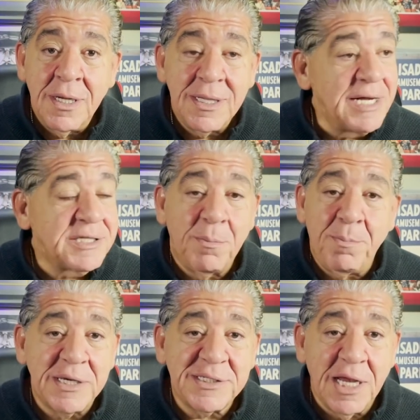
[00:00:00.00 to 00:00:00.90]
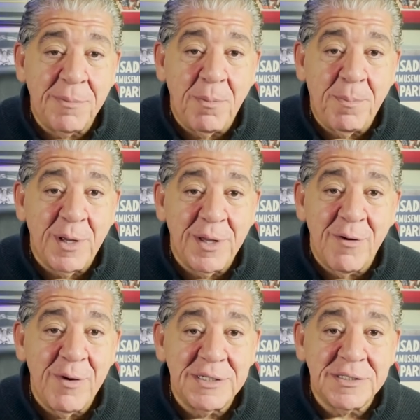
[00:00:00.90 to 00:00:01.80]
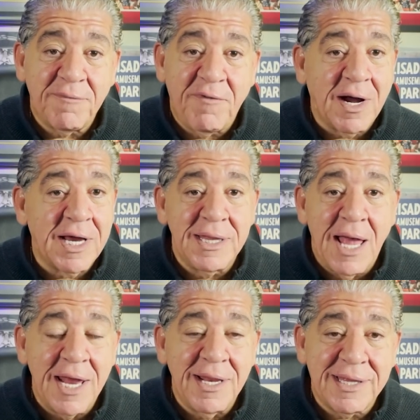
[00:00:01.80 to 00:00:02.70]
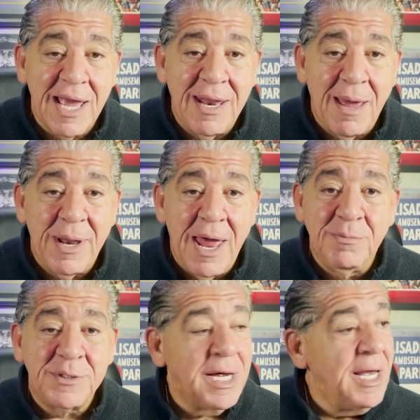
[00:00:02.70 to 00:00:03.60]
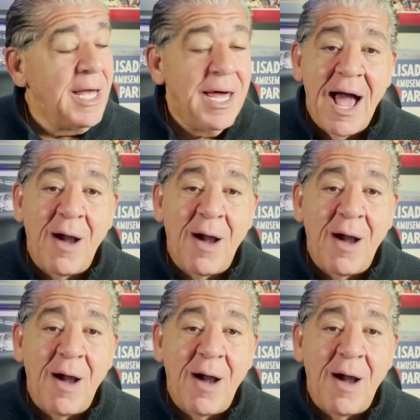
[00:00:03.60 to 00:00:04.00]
That's the best sleeping pill there is. Fucking nine or ten M and M's.